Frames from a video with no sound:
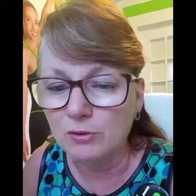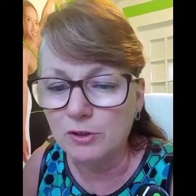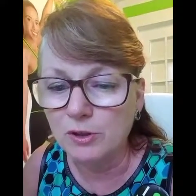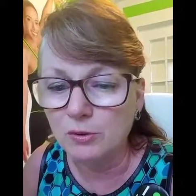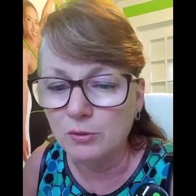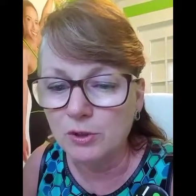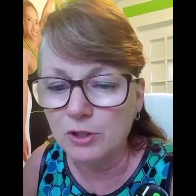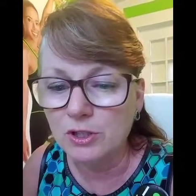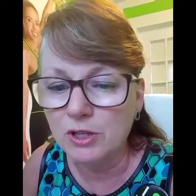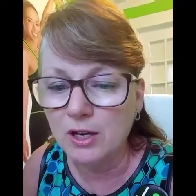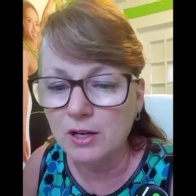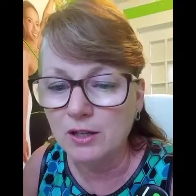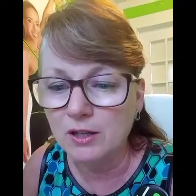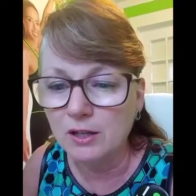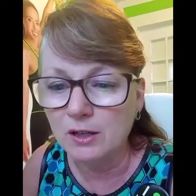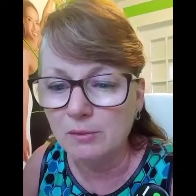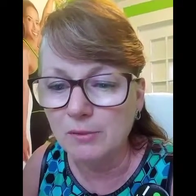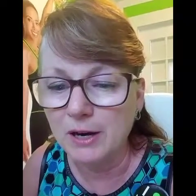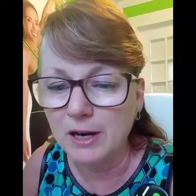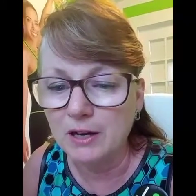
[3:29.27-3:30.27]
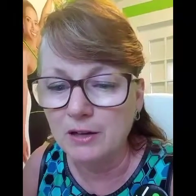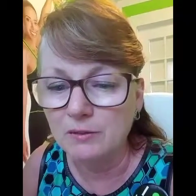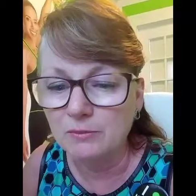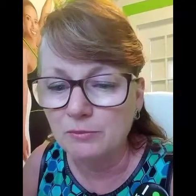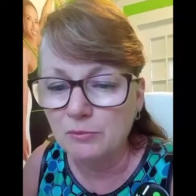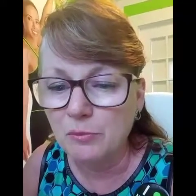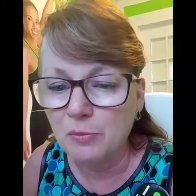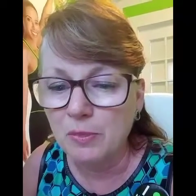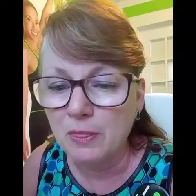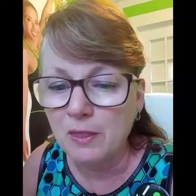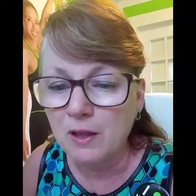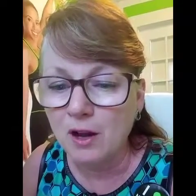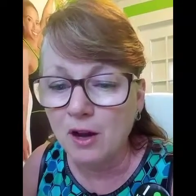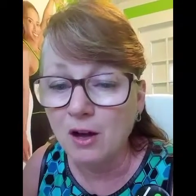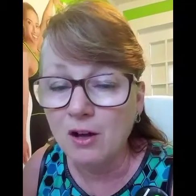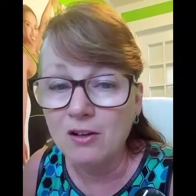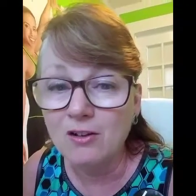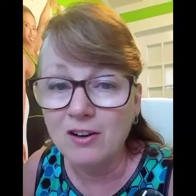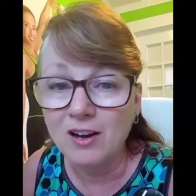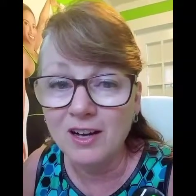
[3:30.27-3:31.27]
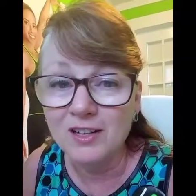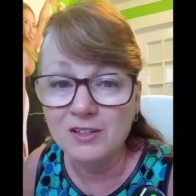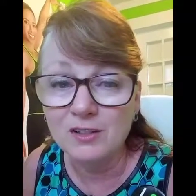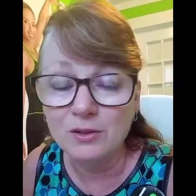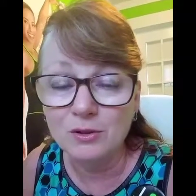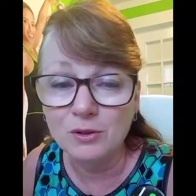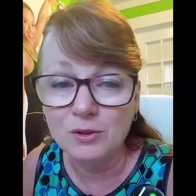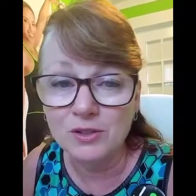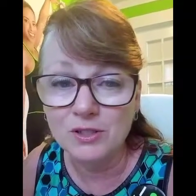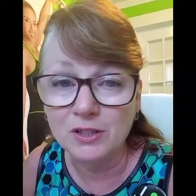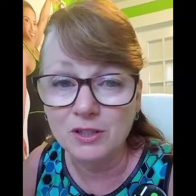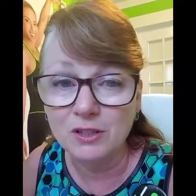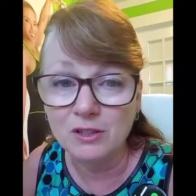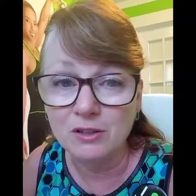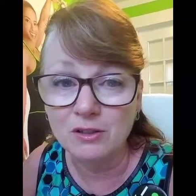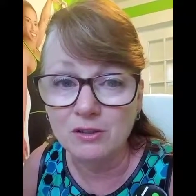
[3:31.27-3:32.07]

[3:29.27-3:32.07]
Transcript: So we're talking about all kinds of goals here.